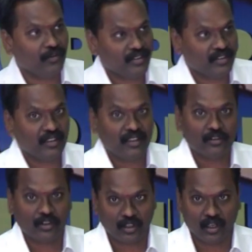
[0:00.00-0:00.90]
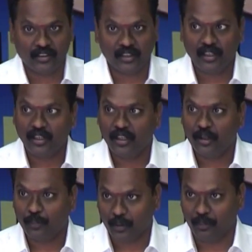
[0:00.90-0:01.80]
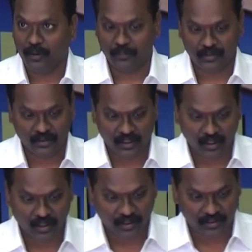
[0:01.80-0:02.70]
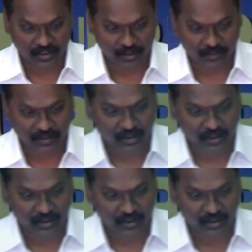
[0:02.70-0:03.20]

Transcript: facing a sociological problems, three Gorges dams.